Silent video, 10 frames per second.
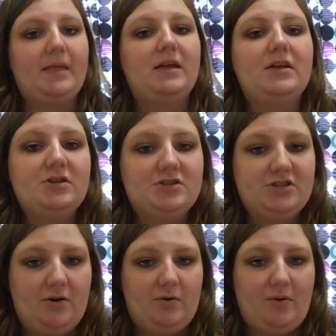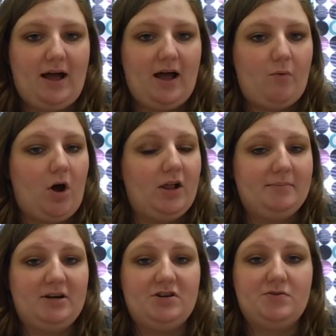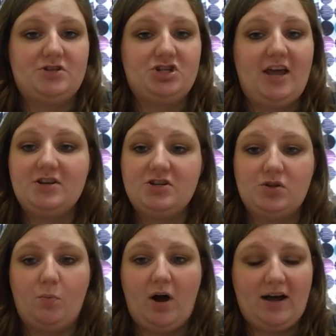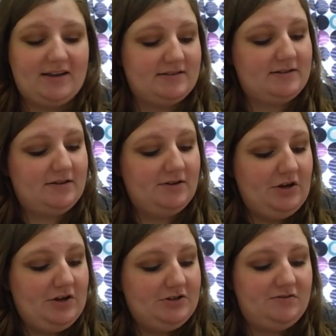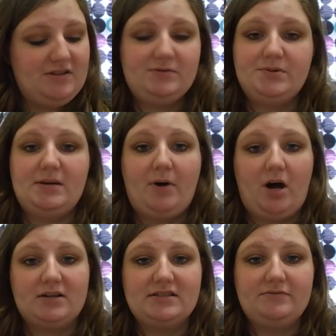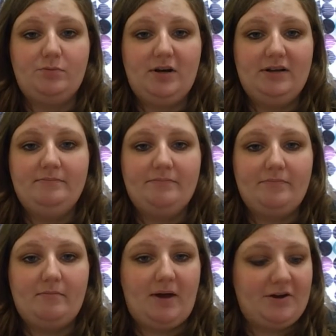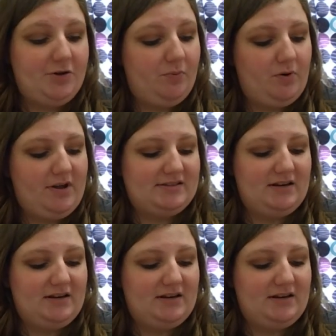So all I'm going to do is change the y's. So this was at +1. My new point is going to be